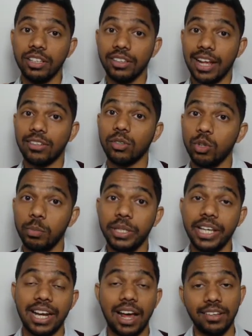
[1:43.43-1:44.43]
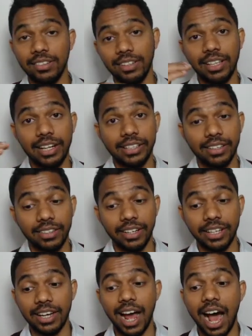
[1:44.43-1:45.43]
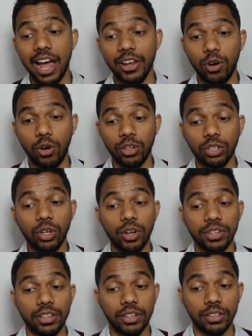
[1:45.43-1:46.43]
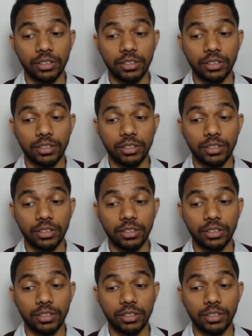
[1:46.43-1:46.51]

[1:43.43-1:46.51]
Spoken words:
that's going to be an answer that gets rated high on content.